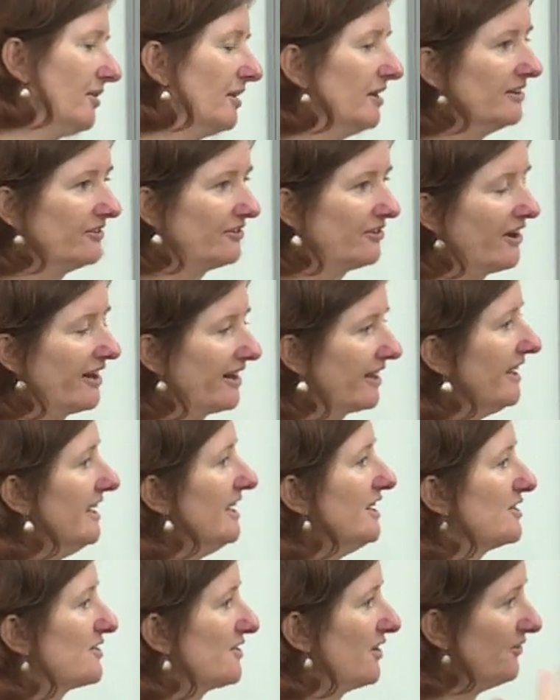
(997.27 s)
And it's like,
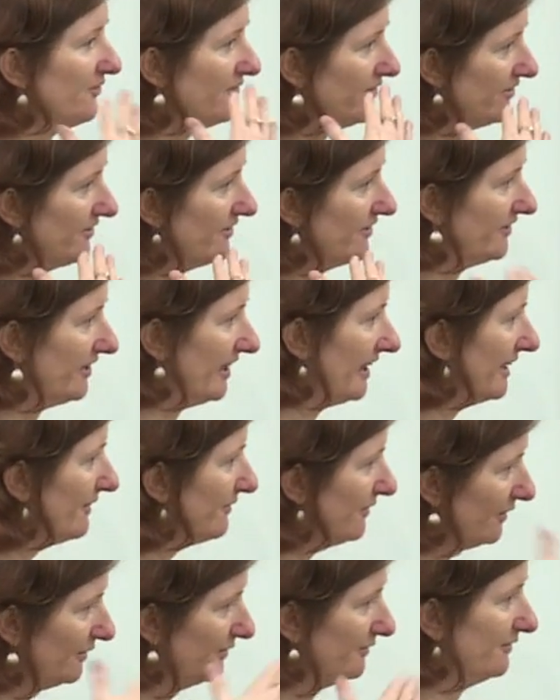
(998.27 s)
so the
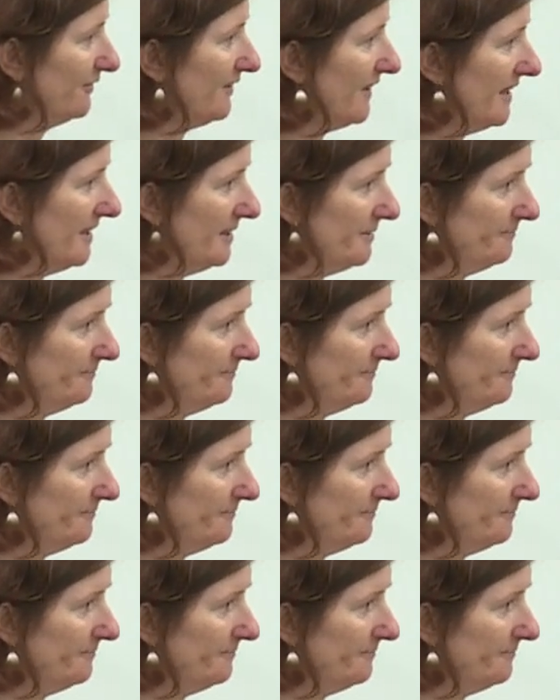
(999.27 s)
level of